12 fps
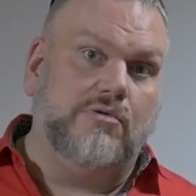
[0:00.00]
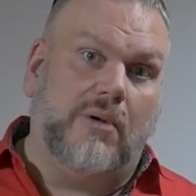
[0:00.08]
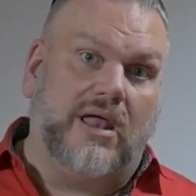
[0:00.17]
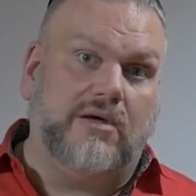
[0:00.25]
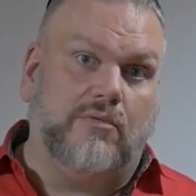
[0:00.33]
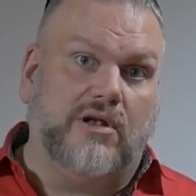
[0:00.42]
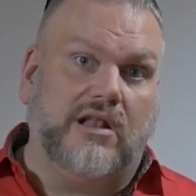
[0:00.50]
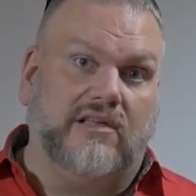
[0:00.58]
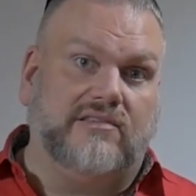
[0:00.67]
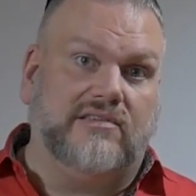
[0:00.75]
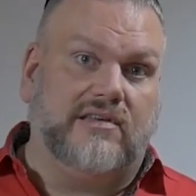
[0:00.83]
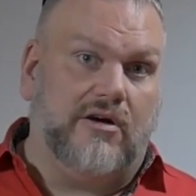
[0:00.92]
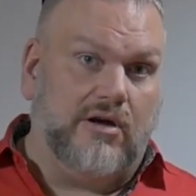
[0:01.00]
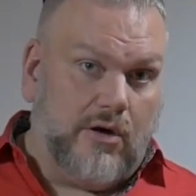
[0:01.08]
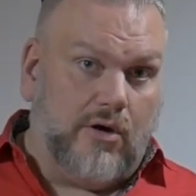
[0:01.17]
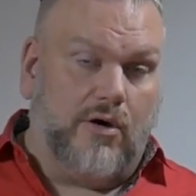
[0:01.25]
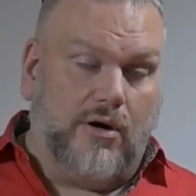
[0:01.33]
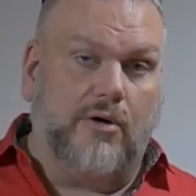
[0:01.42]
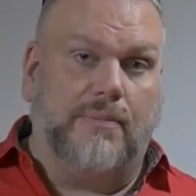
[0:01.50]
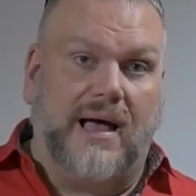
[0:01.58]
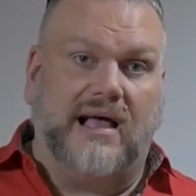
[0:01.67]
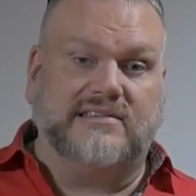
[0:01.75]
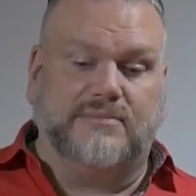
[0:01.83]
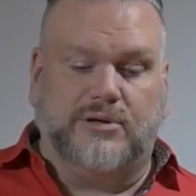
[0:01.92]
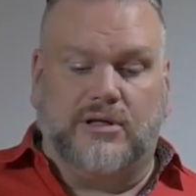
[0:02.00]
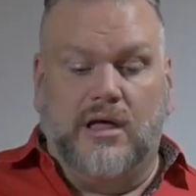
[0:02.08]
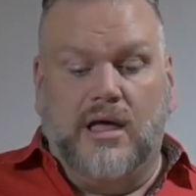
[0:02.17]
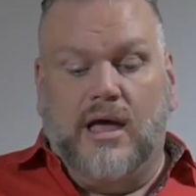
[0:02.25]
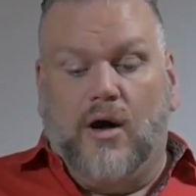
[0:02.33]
you money where necessary or possible,